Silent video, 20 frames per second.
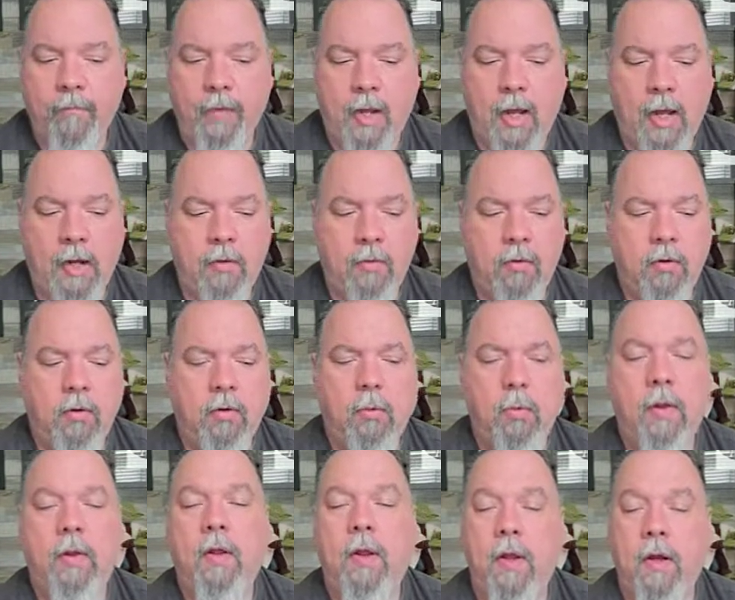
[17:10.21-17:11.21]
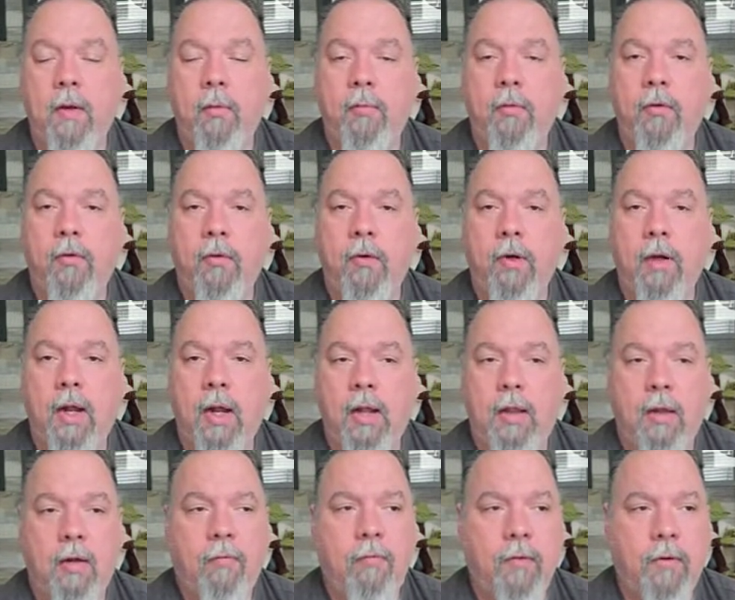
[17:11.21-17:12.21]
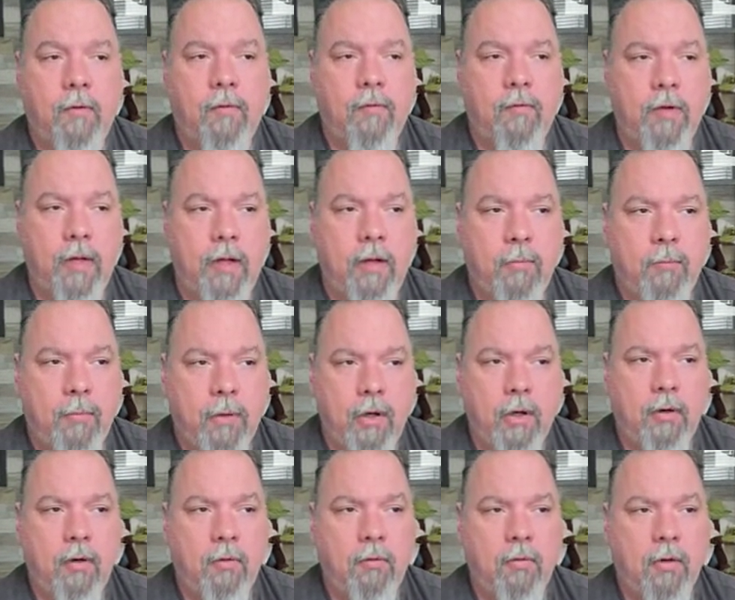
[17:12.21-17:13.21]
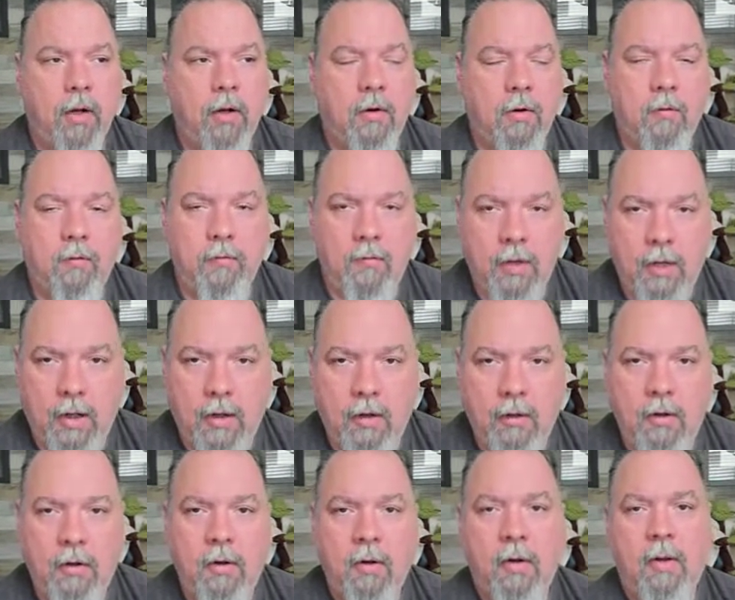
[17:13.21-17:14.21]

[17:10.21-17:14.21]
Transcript: I don't know what the heck I'm doing, I love what he's saying, but I don't understand,